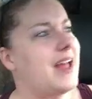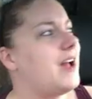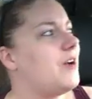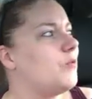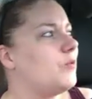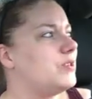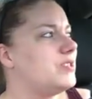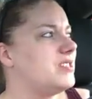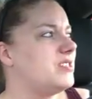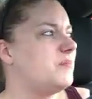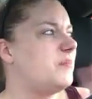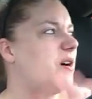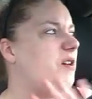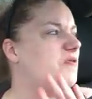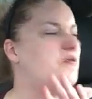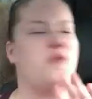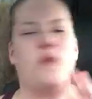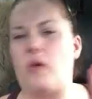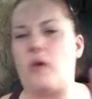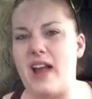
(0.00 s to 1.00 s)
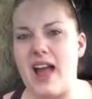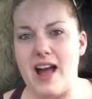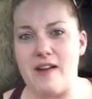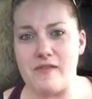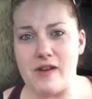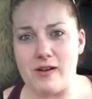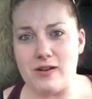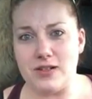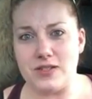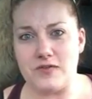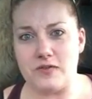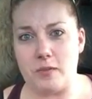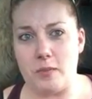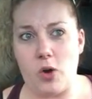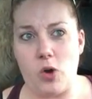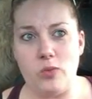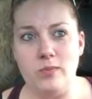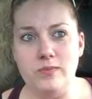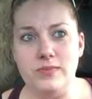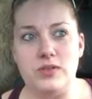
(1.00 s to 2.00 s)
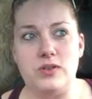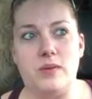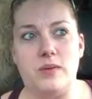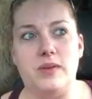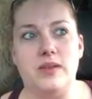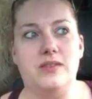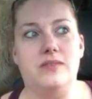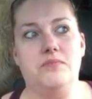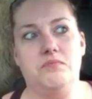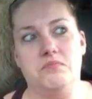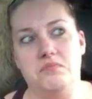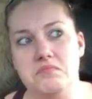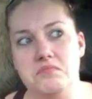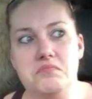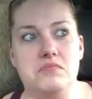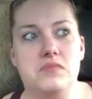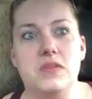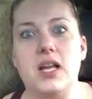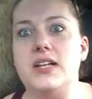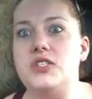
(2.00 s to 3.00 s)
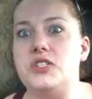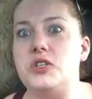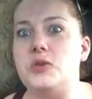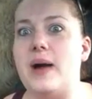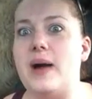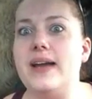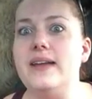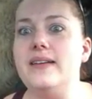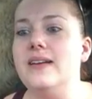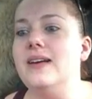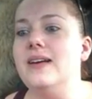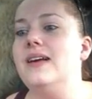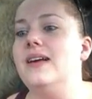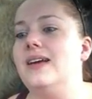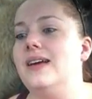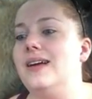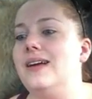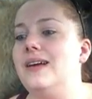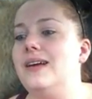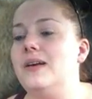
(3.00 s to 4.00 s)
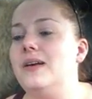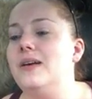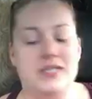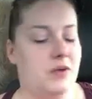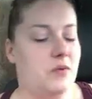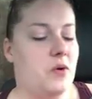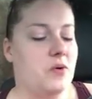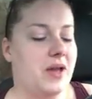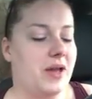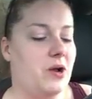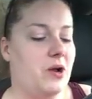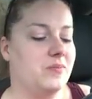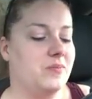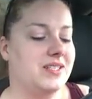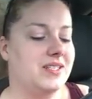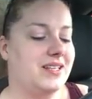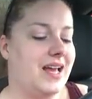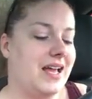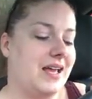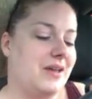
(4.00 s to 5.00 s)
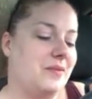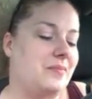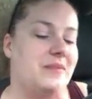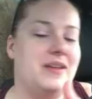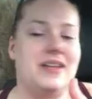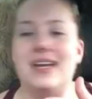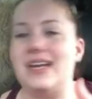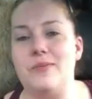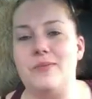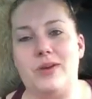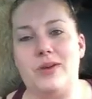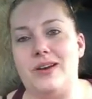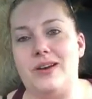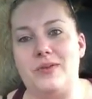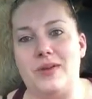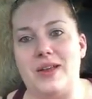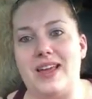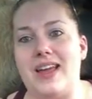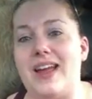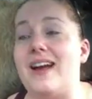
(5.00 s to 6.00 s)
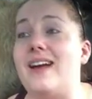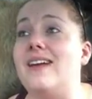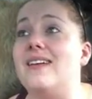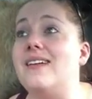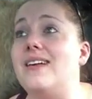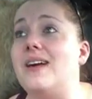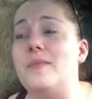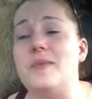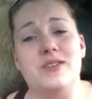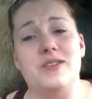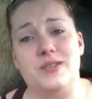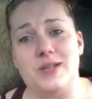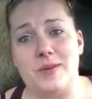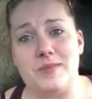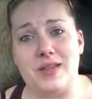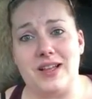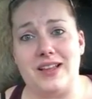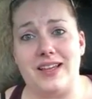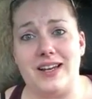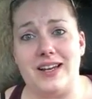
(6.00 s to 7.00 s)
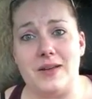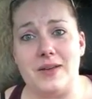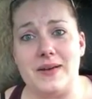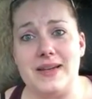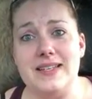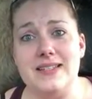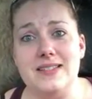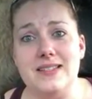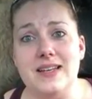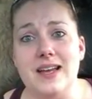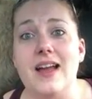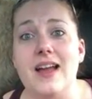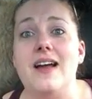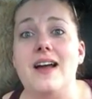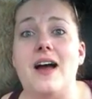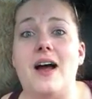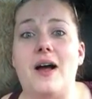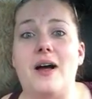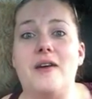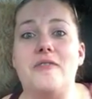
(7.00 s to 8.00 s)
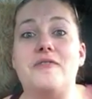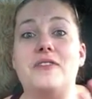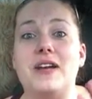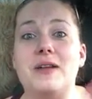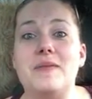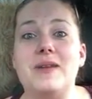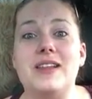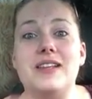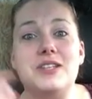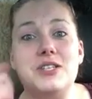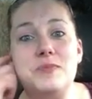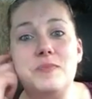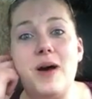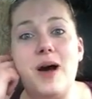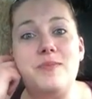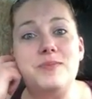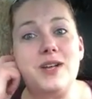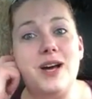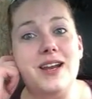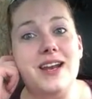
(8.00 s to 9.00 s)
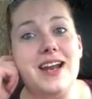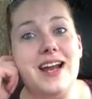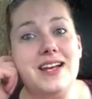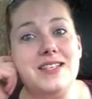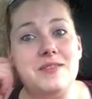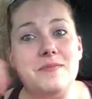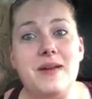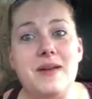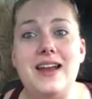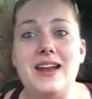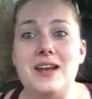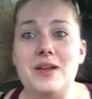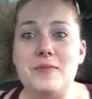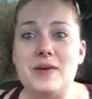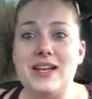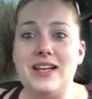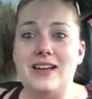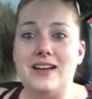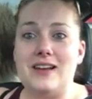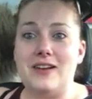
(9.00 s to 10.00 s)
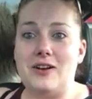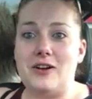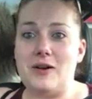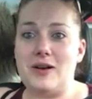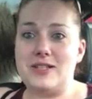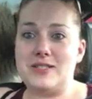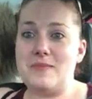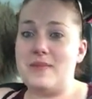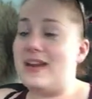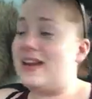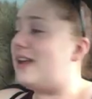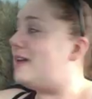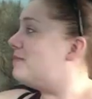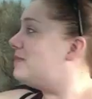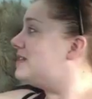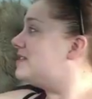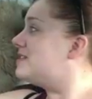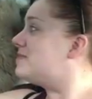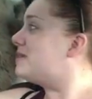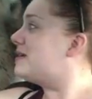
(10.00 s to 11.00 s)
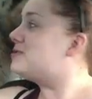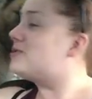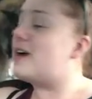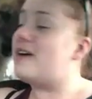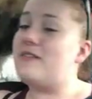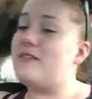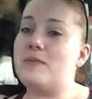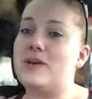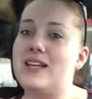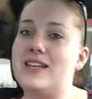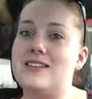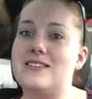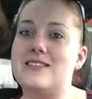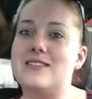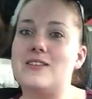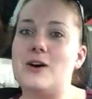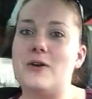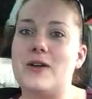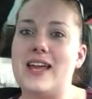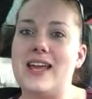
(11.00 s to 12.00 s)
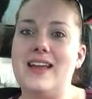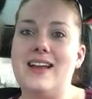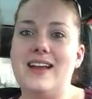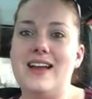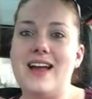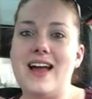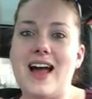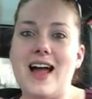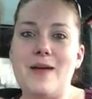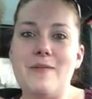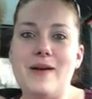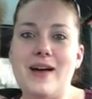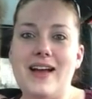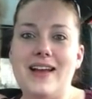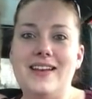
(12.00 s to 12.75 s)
now, which is about 4.5 hours from home, so I'm not too bad. Means I won't get home till like midnight, but I don't really care. I'm usually up that late anyways. For anybody that just popped on and hasn't met anybody, or hasn't met him, this is my traveling buddy. This is Loki. Hi, bud.